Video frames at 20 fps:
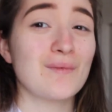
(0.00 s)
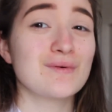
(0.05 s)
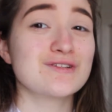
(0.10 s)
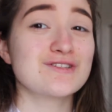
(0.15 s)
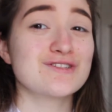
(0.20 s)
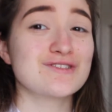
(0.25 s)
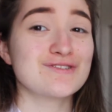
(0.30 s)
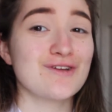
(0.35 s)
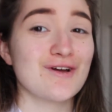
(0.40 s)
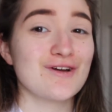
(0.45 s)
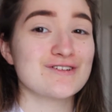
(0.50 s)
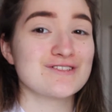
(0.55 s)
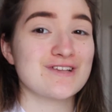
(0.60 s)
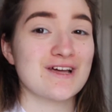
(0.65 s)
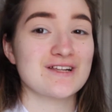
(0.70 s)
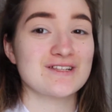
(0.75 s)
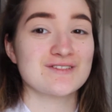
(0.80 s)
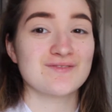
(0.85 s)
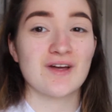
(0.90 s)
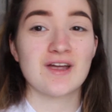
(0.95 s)
was so
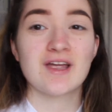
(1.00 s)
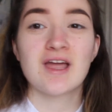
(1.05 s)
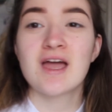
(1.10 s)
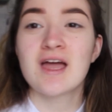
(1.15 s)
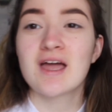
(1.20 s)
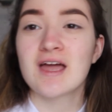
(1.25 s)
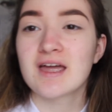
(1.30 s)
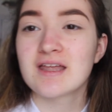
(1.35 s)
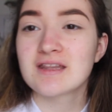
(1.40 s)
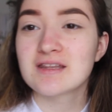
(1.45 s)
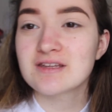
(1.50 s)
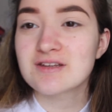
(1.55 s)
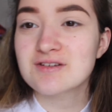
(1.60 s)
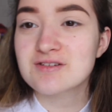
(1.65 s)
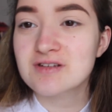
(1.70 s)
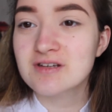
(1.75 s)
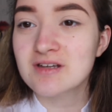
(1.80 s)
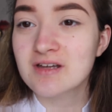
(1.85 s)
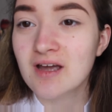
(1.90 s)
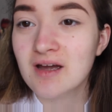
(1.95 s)
satisfying, and
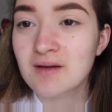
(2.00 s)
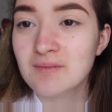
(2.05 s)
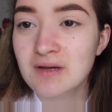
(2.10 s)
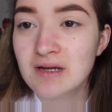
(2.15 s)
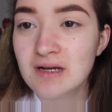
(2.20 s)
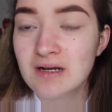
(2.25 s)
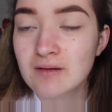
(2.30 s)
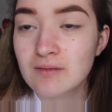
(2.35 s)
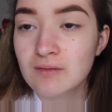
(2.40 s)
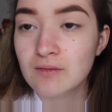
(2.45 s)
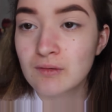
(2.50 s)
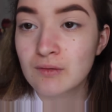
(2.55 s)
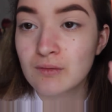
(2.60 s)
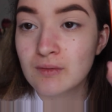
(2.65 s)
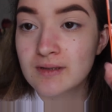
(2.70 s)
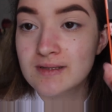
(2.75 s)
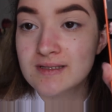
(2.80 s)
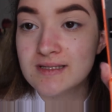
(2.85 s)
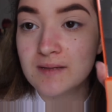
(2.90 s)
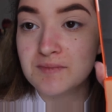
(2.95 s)
literally I'm gonna, oh,
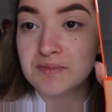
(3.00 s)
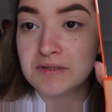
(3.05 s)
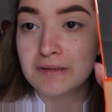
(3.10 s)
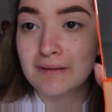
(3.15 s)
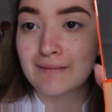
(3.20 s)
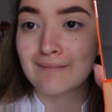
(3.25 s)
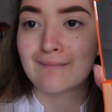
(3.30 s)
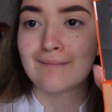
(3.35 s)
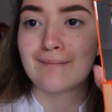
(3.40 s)
Inception.